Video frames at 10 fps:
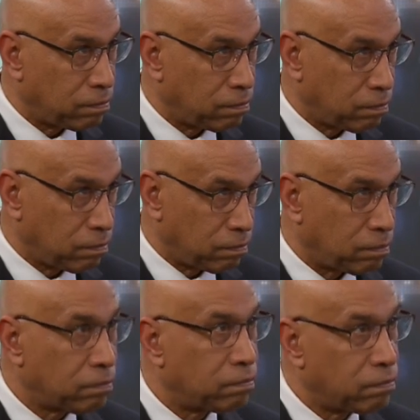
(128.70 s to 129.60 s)

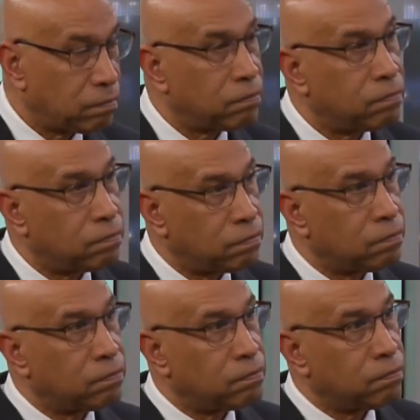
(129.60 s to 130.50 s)

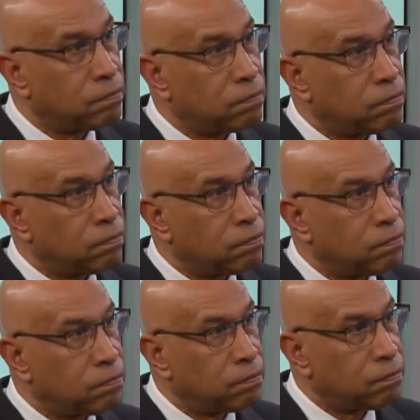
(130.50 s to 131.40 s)

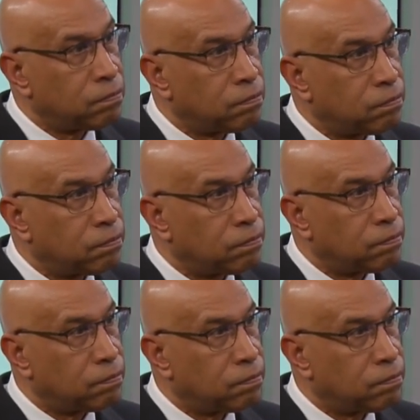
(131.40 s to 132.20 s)
No words are spoken by the person on screen.